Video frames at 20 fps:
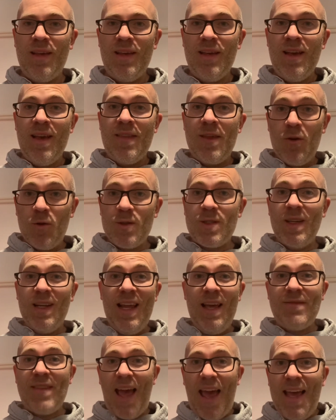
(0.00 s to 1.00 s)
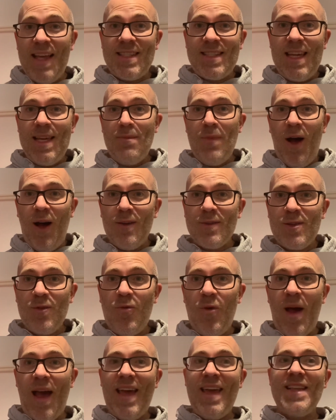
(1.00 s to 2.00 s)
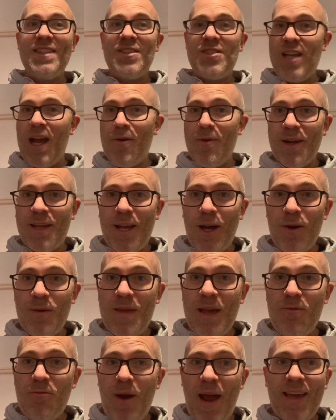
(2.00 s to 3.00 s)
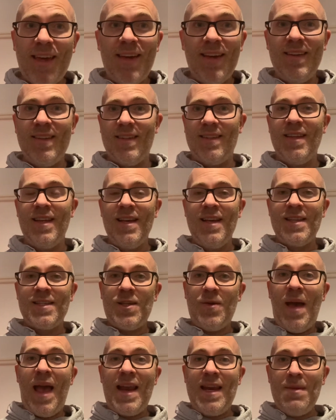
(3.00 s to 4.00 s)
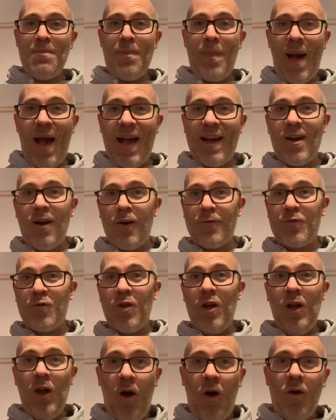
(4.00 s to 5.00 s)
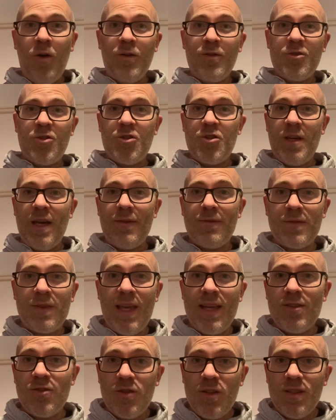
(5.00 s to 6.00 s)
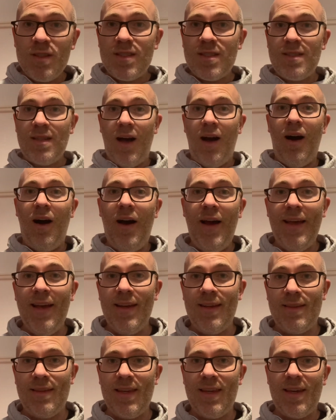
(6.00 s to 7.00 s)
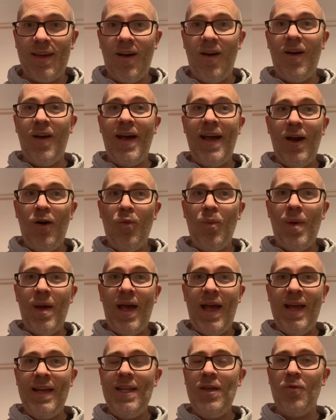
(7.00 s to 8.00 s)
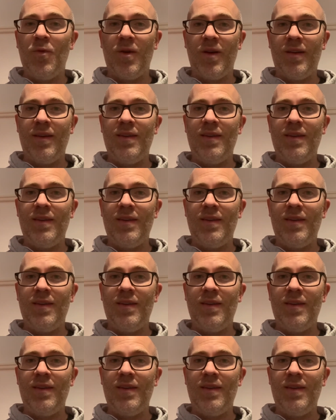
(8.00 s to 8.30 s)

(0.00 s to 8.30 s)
They also lived 18 miles away in Jericho, they reckon. And so heading back after a long shift, they're just tired. They can't help anyone.